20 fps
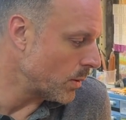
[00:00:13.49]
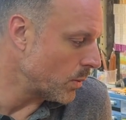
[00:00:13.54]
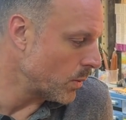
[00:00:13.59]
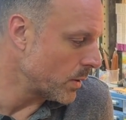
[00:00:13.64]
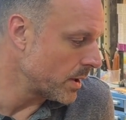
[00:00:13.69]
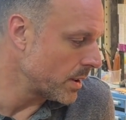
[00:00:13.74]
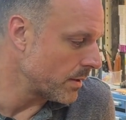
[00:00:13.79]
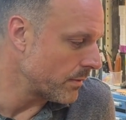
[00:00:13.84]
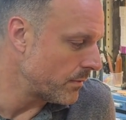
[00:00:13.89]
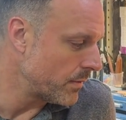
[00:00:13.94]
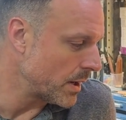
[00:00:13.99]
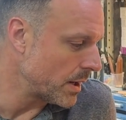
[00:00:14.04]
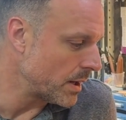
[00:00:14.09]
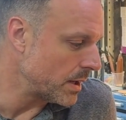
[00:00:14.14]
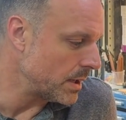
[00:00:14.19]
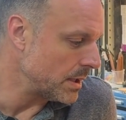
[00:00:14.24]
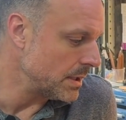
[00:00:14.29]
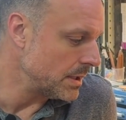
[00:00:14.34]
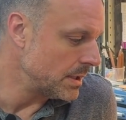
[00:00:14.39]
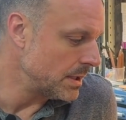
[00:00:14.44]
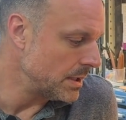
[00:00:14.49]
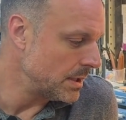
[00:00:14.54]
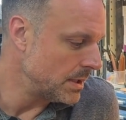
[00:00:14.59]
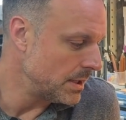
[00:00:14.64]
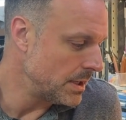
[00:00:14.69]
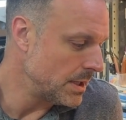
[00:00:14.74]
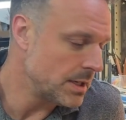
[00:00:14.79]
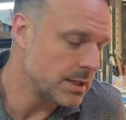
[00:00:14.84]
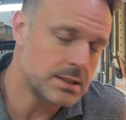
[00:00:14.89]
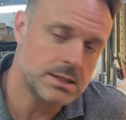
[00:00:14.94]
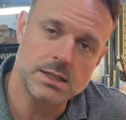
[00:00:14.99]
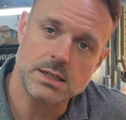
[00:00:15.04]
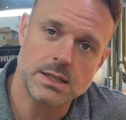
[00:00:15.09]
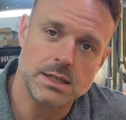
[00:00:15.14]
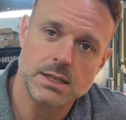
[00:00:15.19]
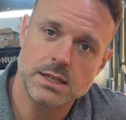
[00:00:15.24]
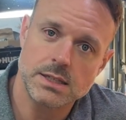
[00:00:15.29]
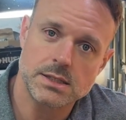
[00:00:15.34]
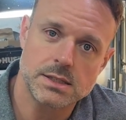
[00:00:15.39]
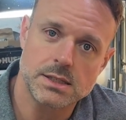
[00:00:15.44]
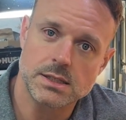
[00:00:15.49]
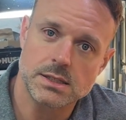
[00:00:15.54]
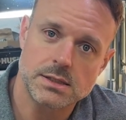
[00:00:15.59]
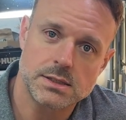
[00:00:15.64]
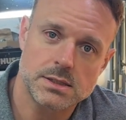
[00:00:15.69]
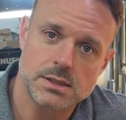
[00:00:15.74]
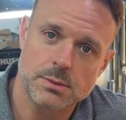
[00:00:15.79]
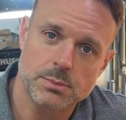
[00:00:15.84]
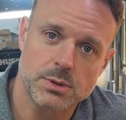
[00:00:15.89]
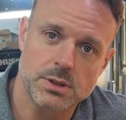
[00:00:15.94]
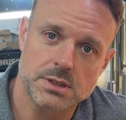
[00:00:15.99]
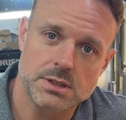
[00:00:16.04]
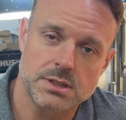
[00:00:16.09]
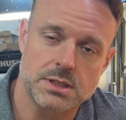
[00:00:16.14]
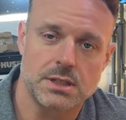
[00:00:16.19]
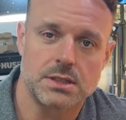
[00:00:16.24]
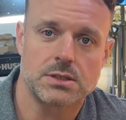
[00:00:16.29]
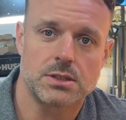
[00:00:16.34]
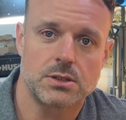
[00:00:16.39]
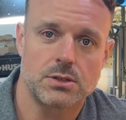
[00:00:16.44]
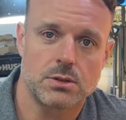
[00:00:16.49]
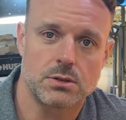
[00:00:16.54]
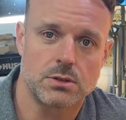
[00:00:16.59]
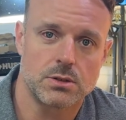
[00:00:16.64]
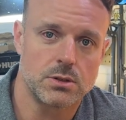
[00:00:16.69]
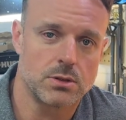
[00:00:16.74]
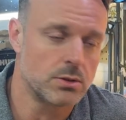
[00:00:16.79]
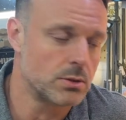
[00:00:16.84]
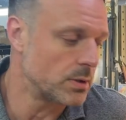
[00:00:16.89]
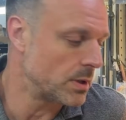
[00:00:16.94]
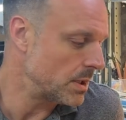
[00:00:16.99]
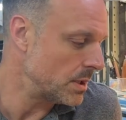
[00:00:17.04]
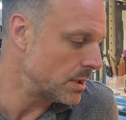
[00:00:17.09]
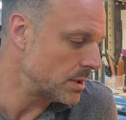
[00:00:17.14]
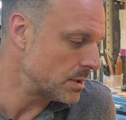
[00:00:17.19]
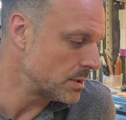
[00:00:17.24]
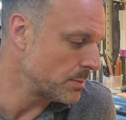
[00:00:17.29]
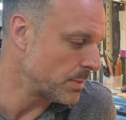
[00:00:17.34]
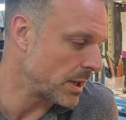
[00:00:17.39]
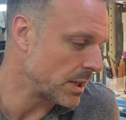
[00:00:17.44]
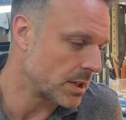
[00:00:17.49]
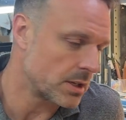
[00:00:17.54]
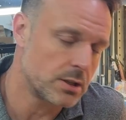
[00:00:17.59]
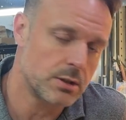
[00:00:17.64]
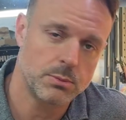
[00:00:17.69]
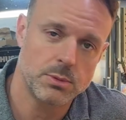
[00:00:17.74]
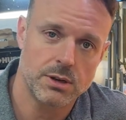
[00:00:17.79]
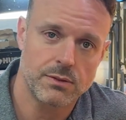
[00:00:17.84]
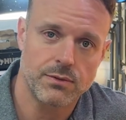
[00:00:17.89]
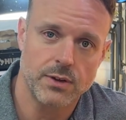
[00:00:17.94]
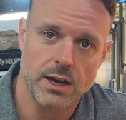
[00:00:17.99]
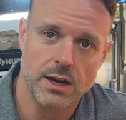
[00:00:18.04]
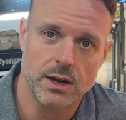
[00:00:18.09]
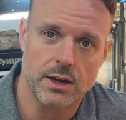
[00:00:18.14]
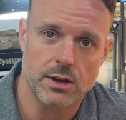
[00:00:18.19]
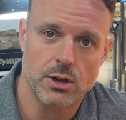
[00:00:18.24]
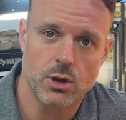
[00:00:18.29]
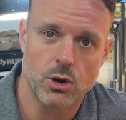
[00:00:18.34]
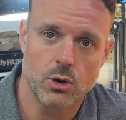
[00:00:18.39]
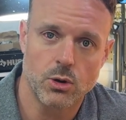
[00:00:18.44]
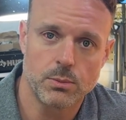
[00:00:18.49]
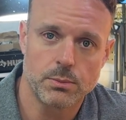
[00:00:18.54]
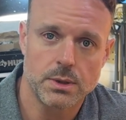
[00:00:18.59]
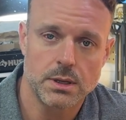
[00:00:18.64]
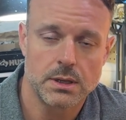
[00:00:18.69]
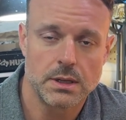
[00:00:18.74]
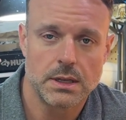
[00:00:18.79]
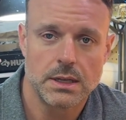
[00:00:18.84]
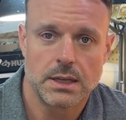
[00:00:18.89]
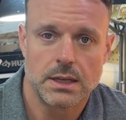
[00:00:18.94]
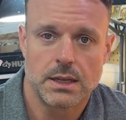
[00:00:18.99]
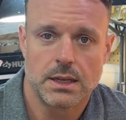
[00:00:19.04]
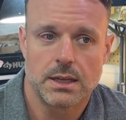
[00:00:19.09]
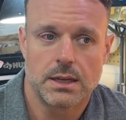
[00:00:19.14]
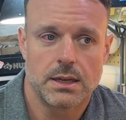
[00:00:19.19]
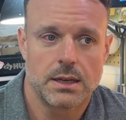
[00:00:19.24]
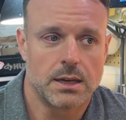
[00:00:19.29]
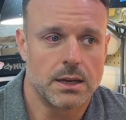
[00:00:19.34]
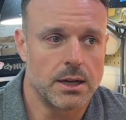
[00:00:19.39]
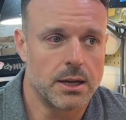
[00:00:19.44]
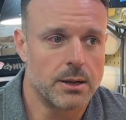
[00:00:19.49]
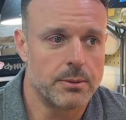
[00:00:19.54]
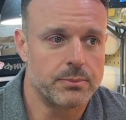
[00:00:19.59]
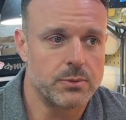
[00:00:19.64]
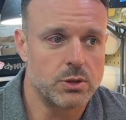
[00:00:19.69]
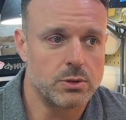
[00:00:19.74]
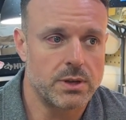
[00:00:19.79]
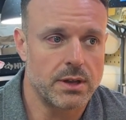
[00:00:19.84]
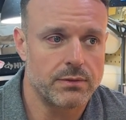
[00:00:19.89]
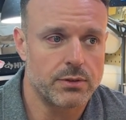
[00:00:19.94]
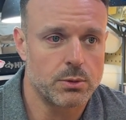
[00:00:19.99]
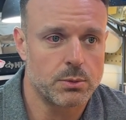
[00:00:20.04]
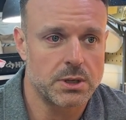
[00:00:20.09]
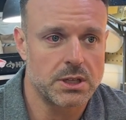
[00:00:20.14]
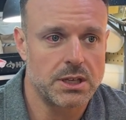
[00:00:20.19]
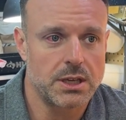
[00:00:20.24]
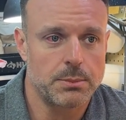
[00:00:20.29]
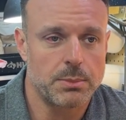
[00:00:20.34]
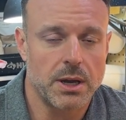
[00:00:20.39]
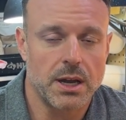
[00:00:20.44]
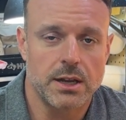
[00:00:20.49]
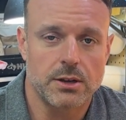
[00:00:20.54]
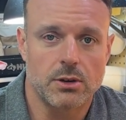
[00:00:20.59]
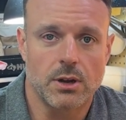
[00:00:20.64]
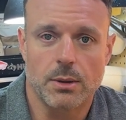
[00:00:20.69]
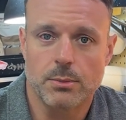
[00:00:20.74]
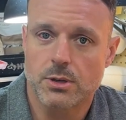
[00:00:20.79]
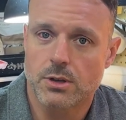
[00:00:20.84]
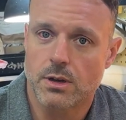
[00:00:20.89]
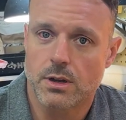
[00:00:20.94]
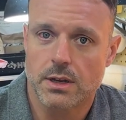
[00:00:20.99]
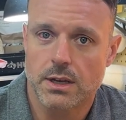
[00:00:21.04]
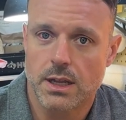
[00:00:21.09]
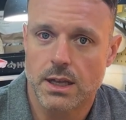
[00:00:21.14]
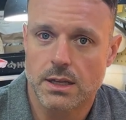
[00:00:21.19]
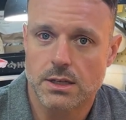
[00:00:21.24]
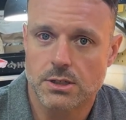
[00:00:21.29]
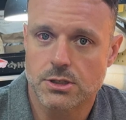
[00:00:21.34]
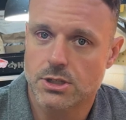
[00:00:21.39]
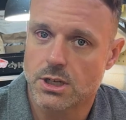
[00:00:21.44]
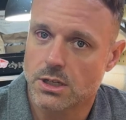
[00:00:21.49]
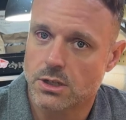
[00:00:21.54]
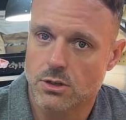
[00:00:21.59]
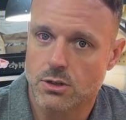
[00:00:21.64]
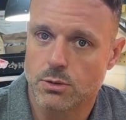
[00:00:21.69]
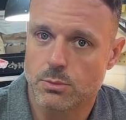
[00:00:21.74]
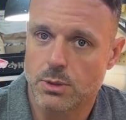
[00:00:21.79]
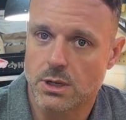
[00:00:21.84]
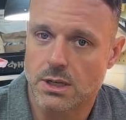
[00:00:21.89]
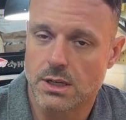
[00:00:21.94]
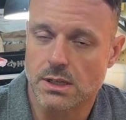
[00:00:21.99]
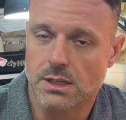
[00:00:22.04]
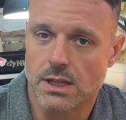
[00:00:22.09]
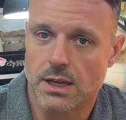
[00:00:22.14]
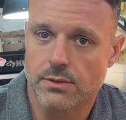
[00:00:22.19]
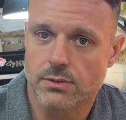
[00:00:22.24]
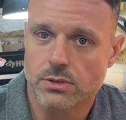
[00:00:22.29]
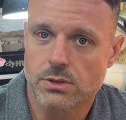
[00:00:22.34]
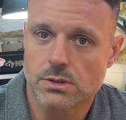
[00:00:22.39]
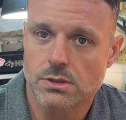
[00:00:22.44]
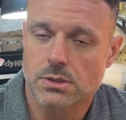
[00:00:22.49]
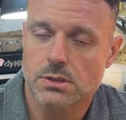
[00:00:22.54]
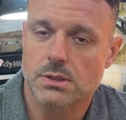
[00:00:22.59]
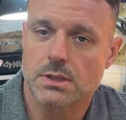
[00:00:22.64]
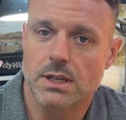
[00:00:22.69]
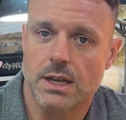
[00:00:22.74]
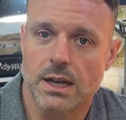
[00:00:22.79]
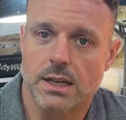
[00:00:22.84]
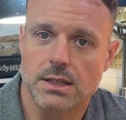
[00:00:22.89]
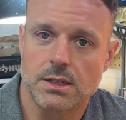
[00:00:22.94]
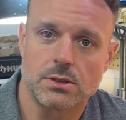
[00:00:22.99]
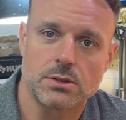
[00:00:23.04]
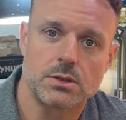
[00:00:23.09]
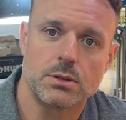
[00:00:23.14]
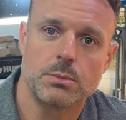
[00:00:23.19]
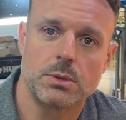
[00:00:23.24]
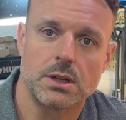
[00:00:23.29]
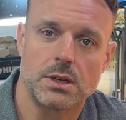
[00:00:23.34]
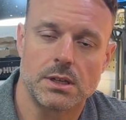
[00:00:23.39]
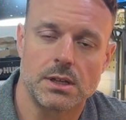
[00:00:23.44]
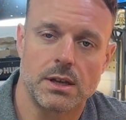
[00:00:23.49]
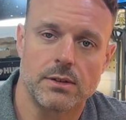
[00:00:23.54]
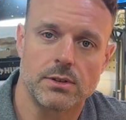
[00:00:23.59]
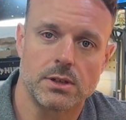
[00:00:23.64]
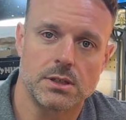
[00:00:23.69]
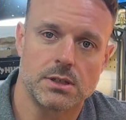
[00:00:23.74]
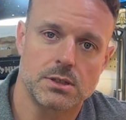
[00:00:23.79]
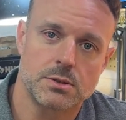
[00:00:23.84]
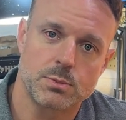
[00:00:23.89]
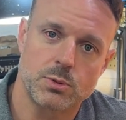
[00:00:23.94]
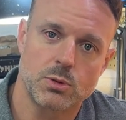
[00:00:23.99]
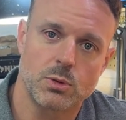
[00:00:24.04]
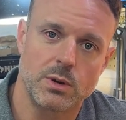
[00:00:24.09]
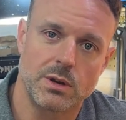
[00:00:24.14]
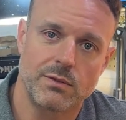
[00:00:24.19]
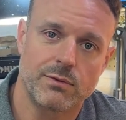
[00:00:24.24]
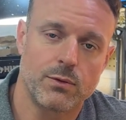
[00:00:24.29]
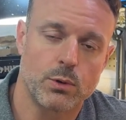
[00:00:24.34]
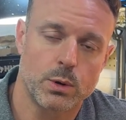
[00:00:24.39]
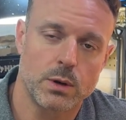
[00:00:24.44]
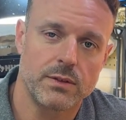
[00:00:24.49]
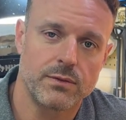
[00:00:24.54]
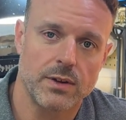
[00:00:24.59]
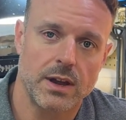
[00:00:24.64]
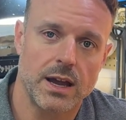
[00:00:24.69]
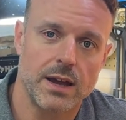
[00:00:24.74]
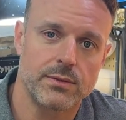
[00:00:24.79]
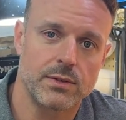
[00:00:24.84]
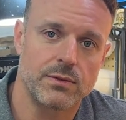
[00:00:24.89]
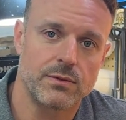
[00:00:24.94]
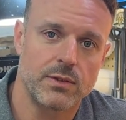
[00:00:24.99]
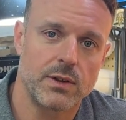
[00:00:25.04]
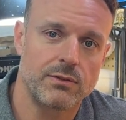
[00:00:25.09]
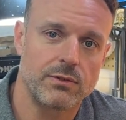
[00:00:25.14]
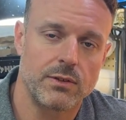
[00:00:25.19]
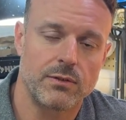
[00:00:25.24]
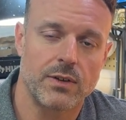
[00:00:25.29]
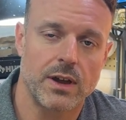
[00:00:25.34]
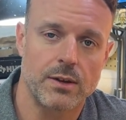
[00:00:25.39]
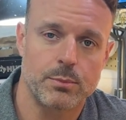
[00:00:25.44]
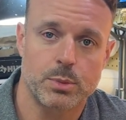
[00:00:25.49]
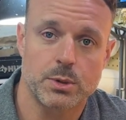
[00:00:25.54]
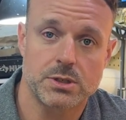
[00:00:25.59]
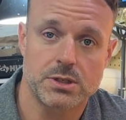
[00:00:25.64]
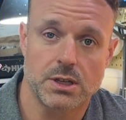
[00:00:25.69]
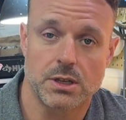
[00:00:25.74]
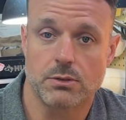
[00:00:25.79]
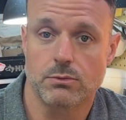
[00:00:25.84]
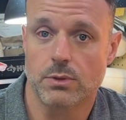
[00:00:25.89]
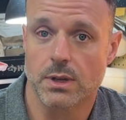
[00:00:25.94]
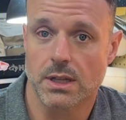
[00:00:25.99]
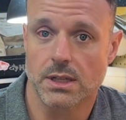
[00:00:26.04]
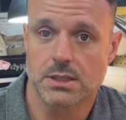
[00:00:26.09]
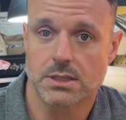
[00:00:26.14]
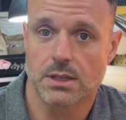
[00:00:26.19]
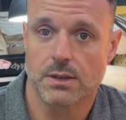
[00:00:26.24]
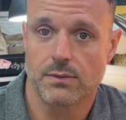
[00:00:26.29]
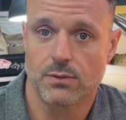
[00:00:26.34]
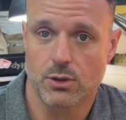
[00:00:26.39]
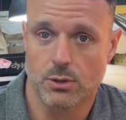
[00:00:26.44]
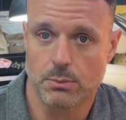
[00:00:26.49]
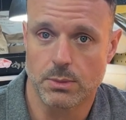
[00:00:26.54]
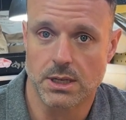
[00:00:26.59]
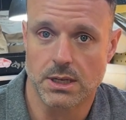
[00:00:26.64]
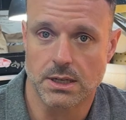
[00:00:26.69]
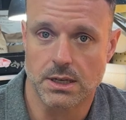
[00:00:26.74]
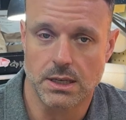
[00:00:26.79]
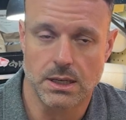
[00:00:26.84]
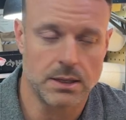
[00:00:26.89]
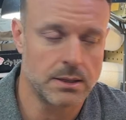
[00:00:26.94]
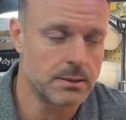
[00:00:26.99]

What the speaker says: One of the very easy, simplest things that you can do is make a humidifier at home. You definitely want to keep a hygrometer on hand to check your humidity levels. The ideal humidity level is between 45 and 55% relative humidity.